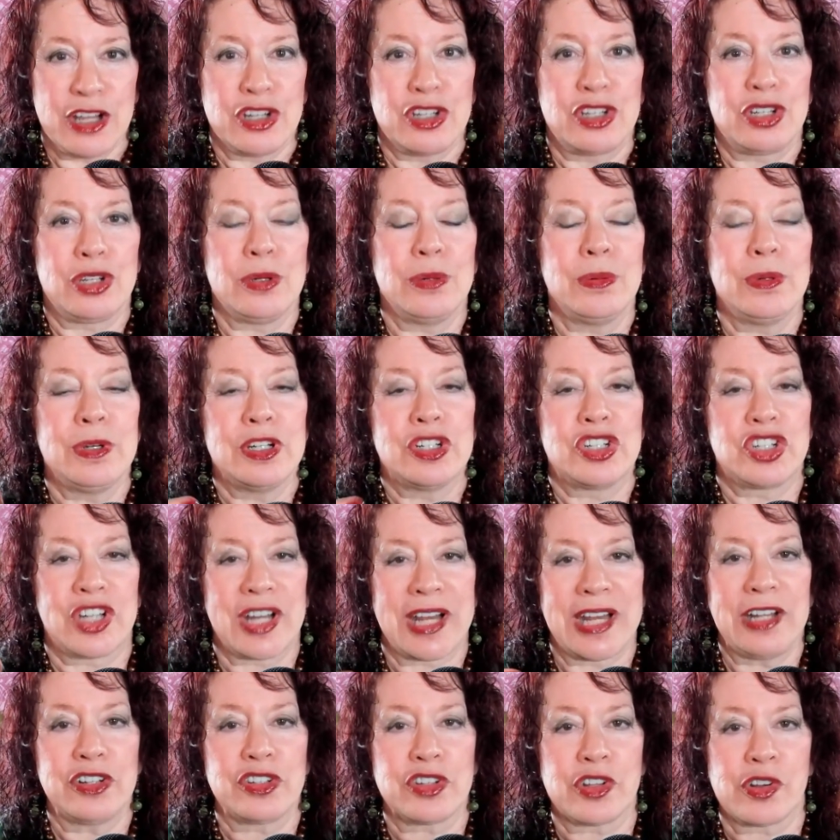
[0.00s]
to
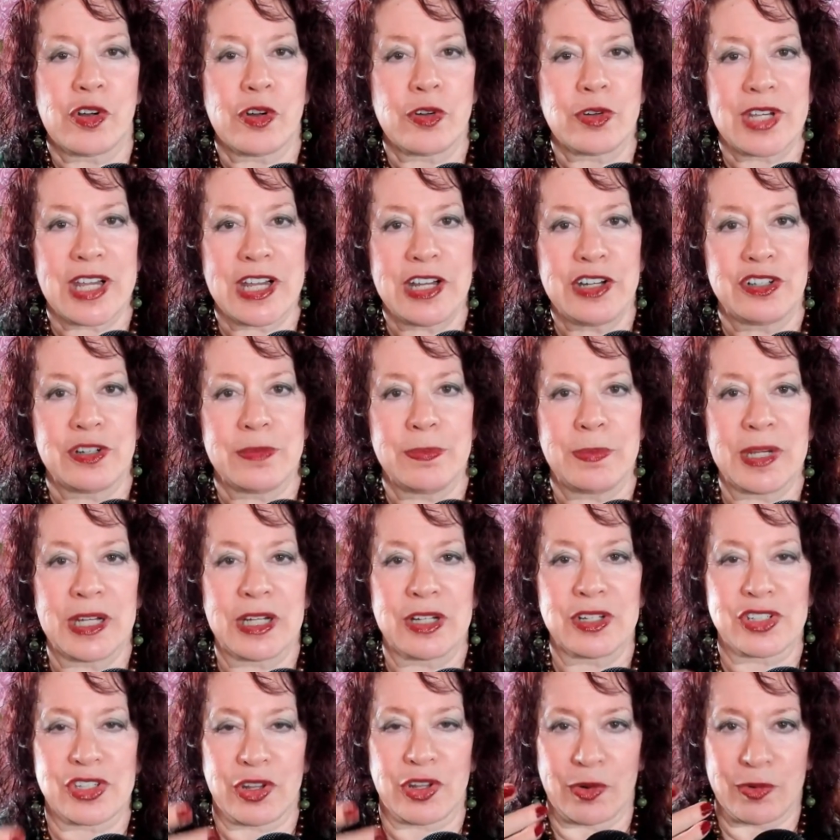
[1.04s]
change the notation,
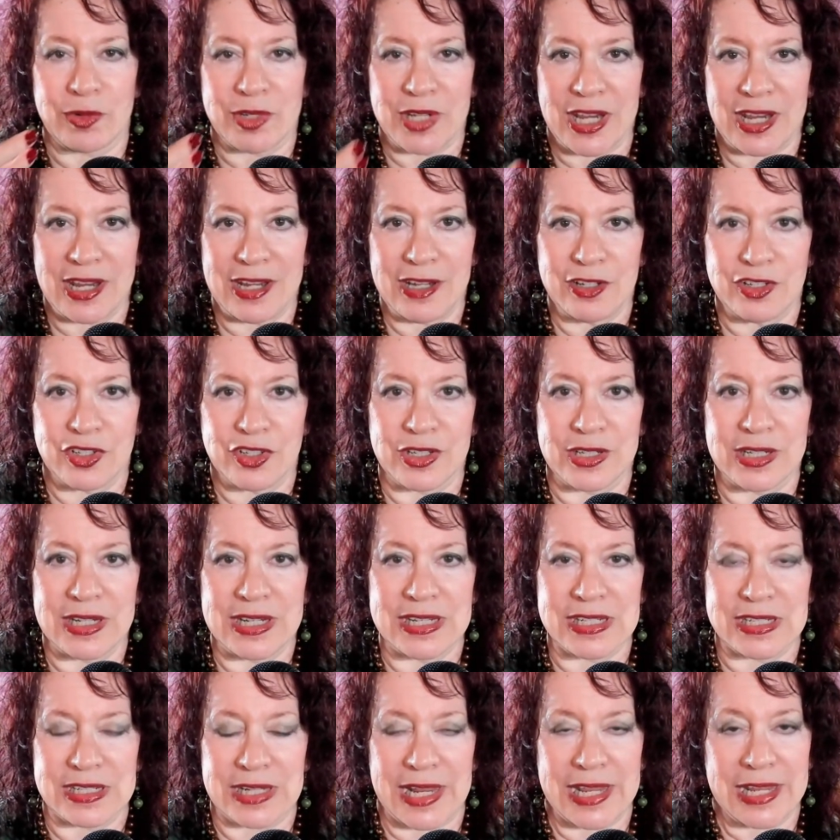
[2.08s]
because the notation
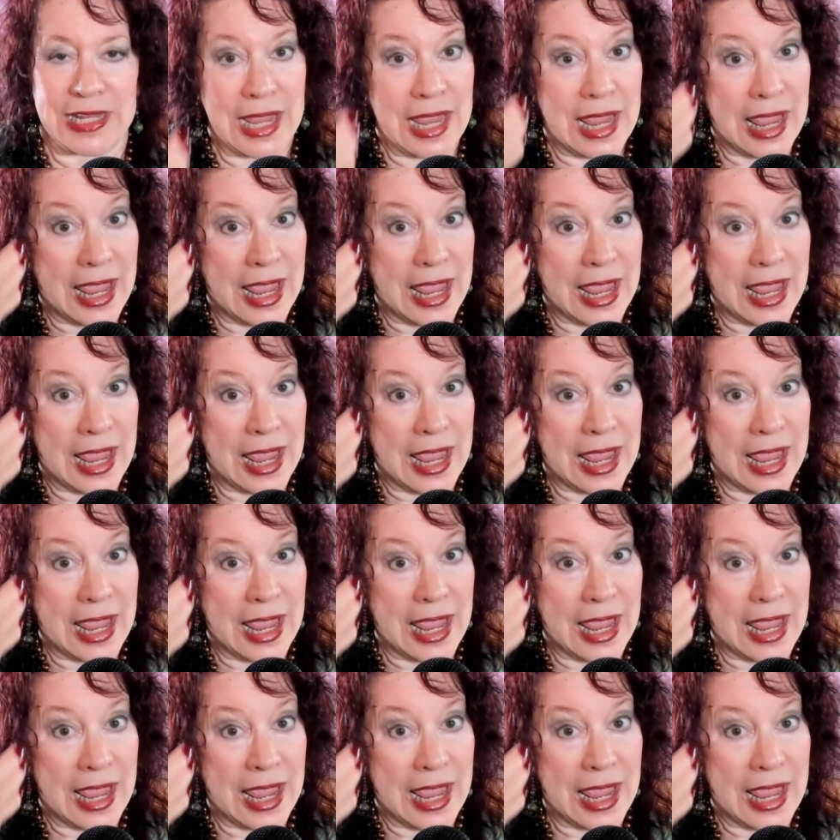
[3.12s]
is like